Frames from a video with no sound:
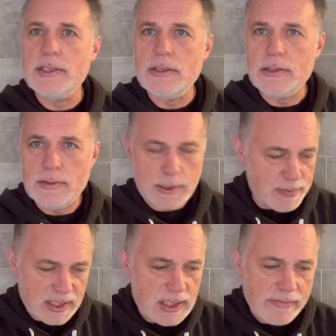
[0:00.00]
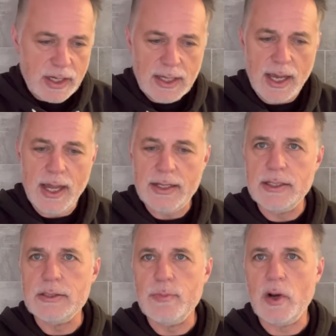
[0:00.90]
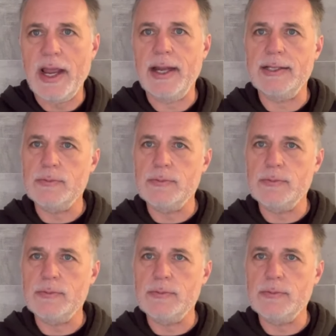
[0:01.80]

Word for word: specific gun and this brand.